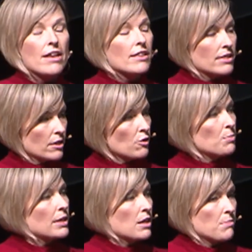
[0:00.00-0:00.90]
then it'll
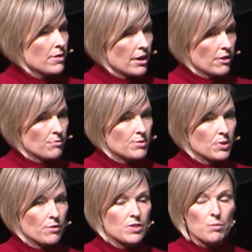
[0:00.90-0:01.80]
pick up there. So
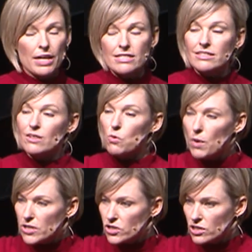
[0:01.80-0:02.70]
if someone asks a
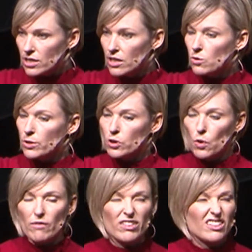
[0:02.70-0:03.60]
question or you go
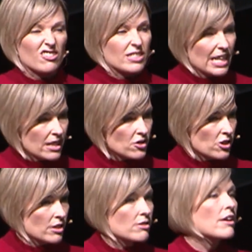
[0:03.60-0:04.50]
off on a little
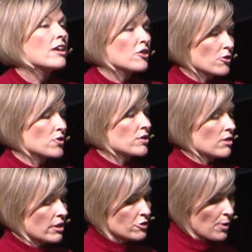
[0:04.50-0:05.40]
tangent, you're still
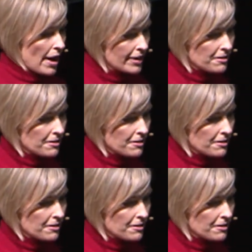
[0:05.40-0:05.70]
on track.